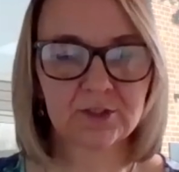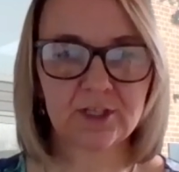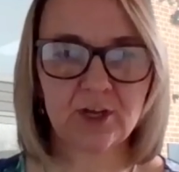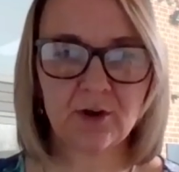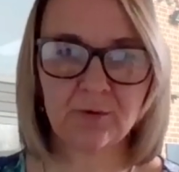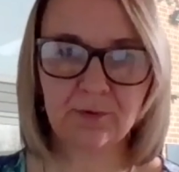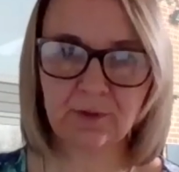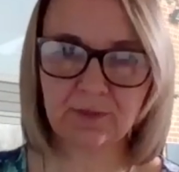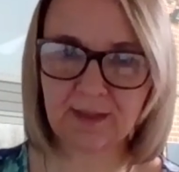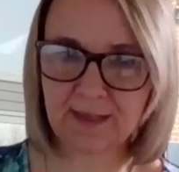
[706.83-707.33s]

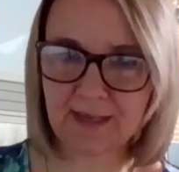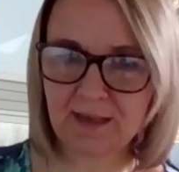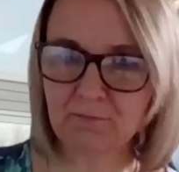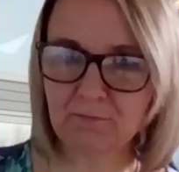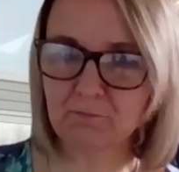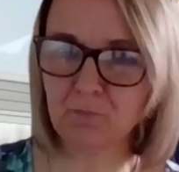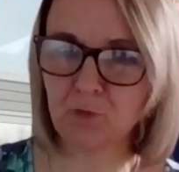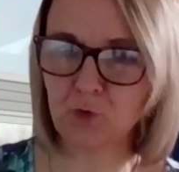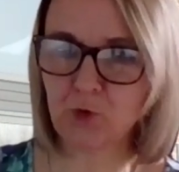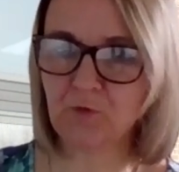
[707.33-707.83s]
So they
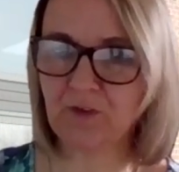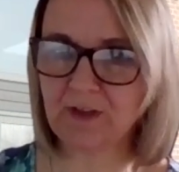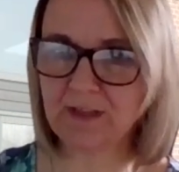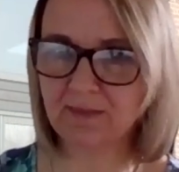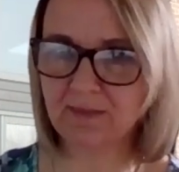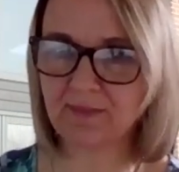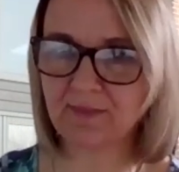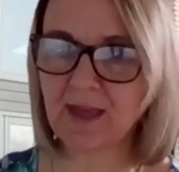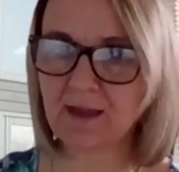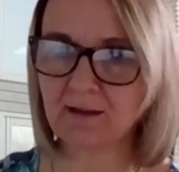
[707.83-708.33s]
keep
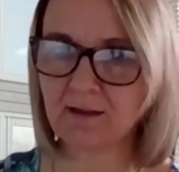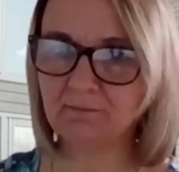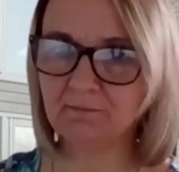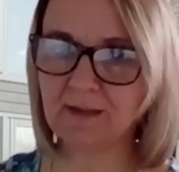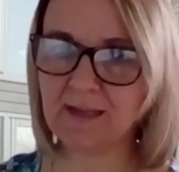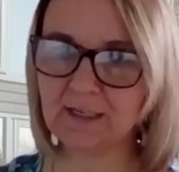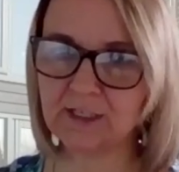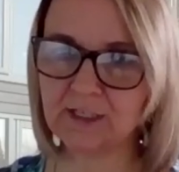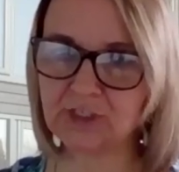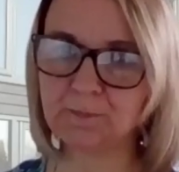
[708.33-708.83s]
moving that
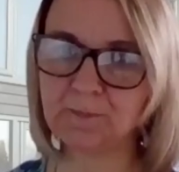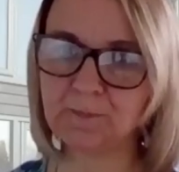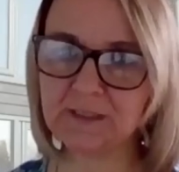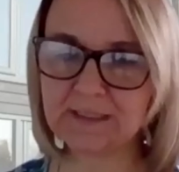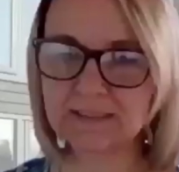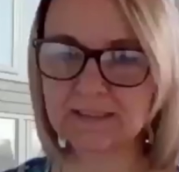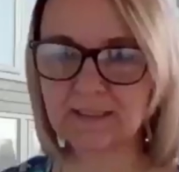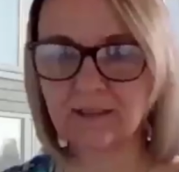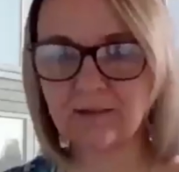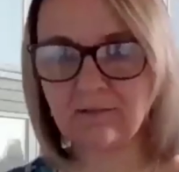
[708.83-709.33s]

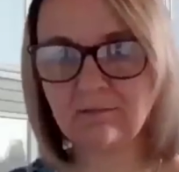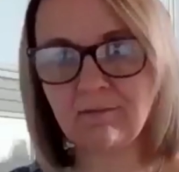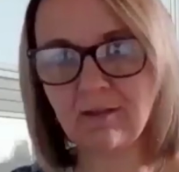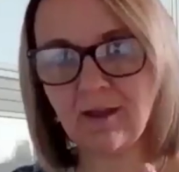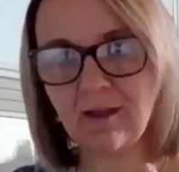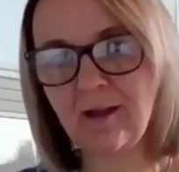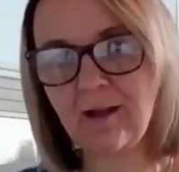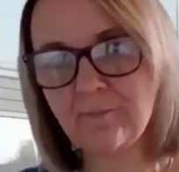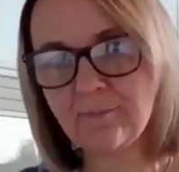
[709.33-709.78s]
eligibility